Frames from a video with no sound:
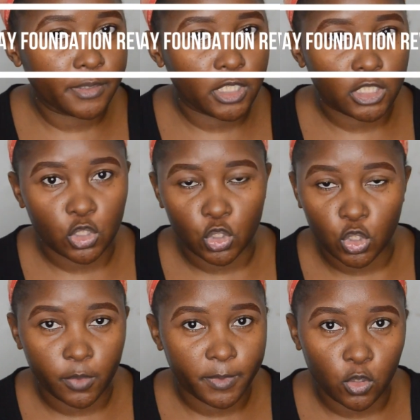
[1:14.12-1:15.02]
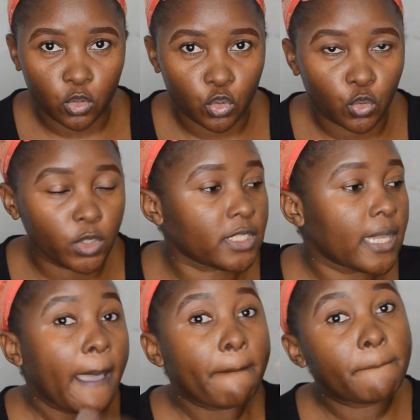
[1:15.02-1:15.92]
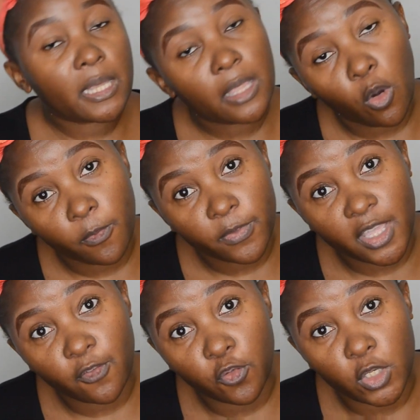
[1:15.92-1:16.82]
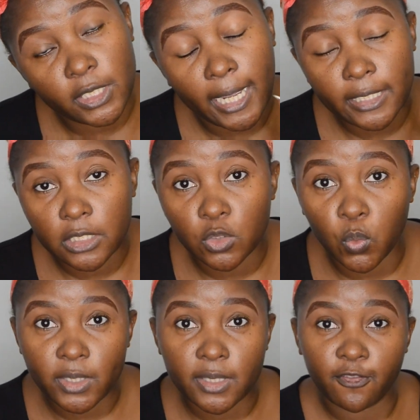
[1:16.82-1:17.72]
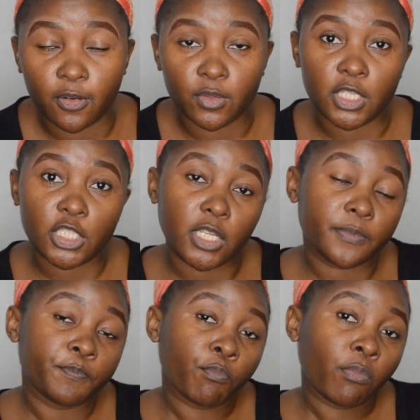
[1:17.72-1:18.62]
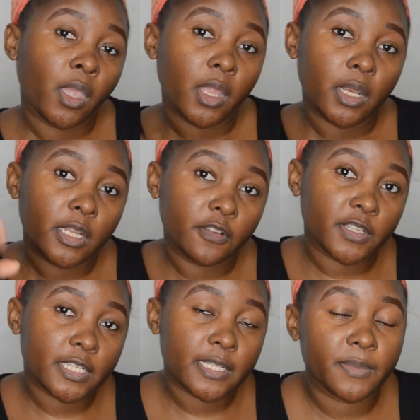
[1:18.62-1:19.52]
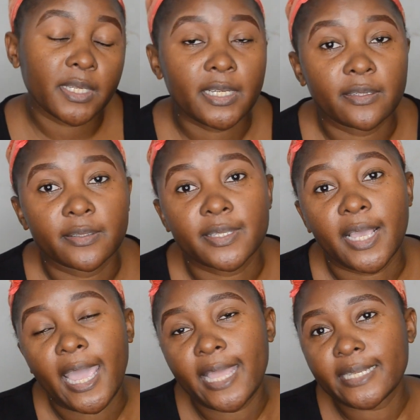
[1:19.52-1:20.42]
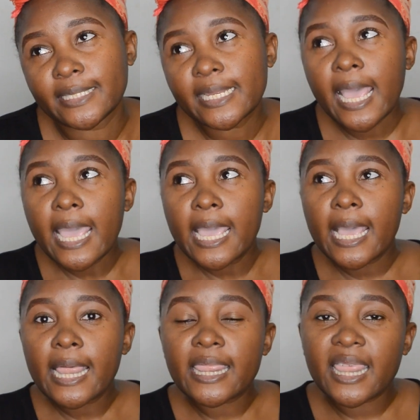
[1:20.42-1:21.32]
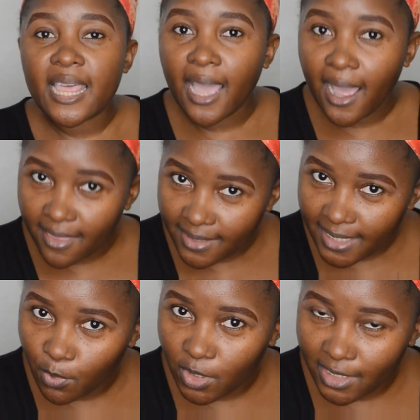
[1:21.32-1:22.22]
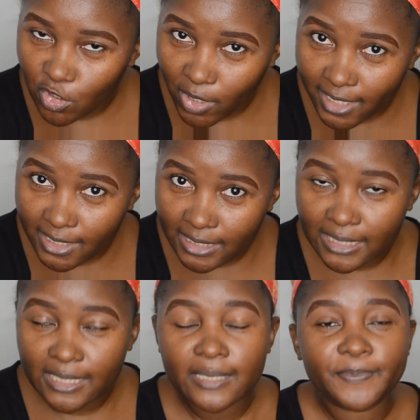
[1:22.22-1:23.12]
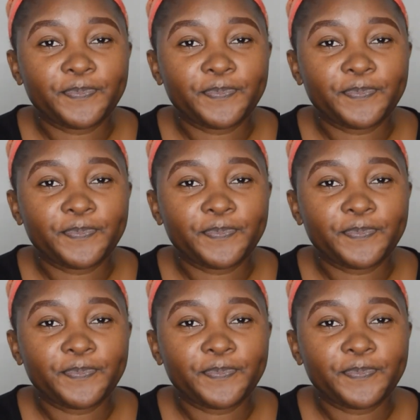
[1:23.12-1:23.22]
me not do it. But thankfully I didn't waste the foundation. Nilifanya something else. And the other time when I tried it,